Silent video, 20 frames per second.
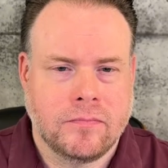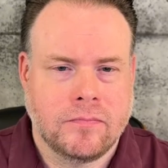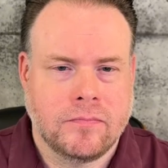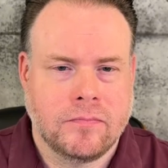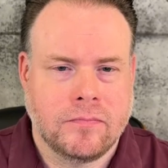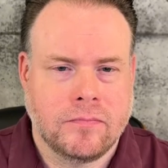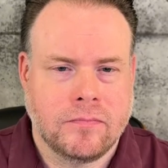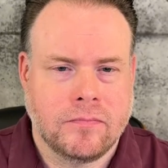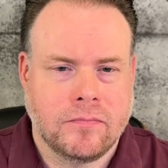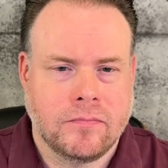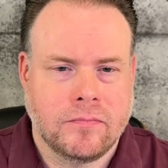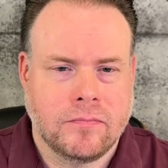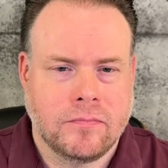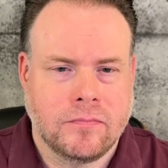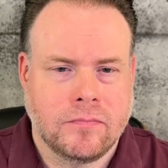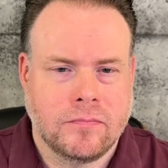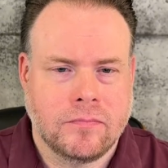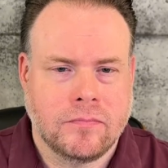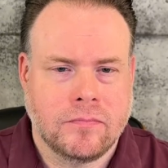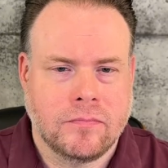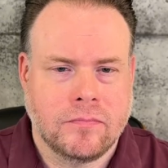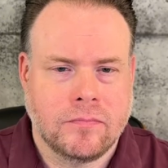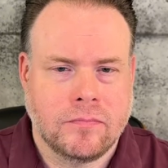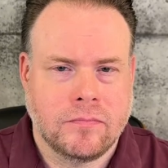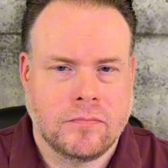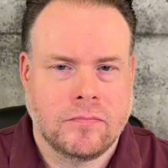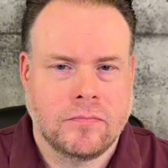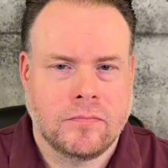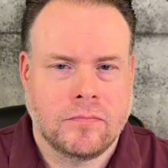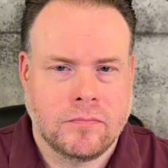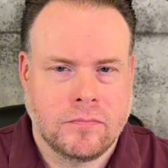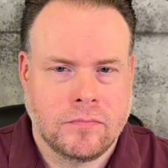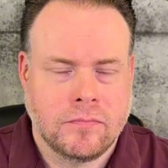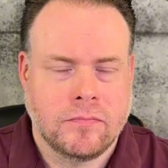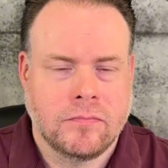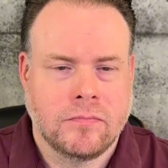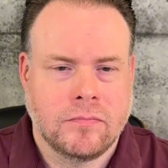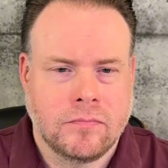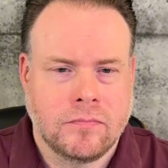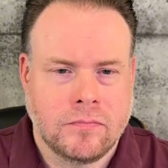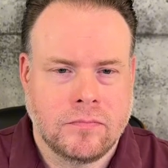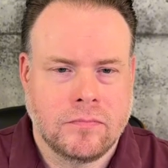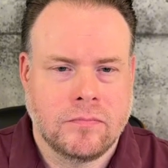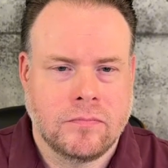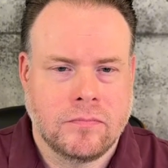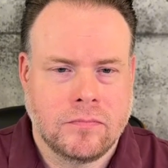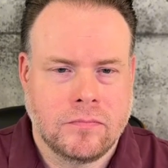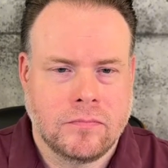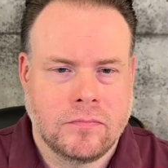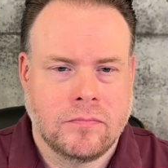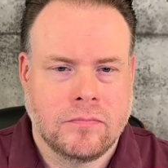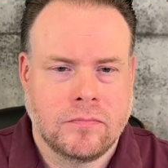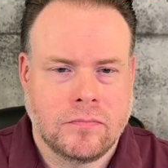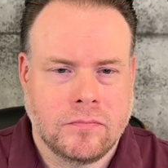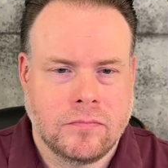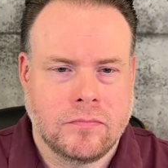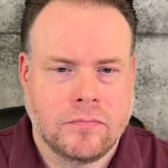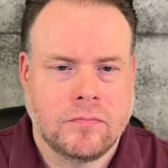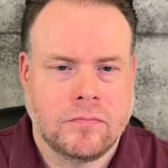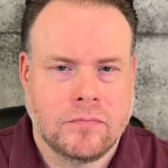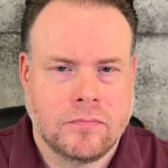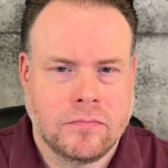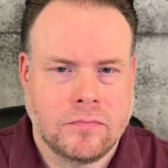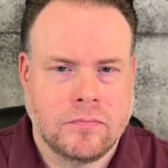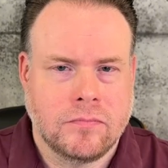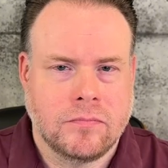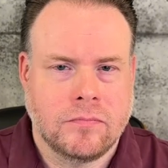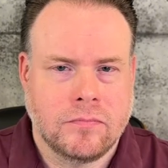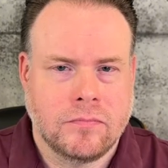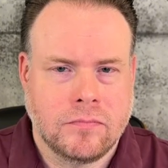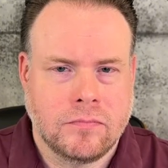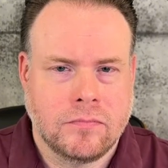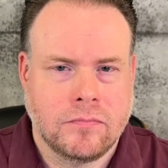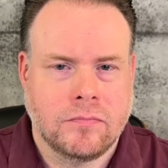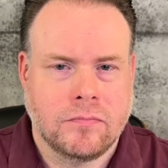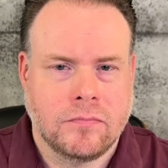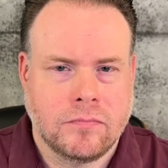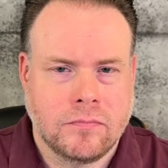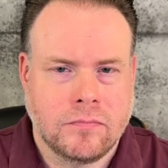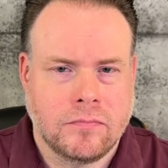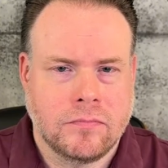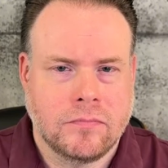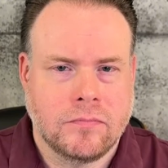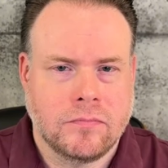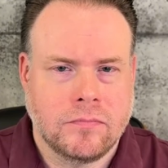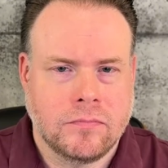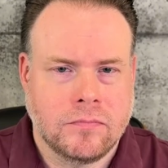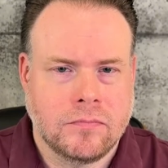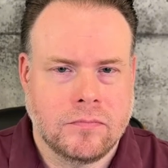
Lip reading: [no speech]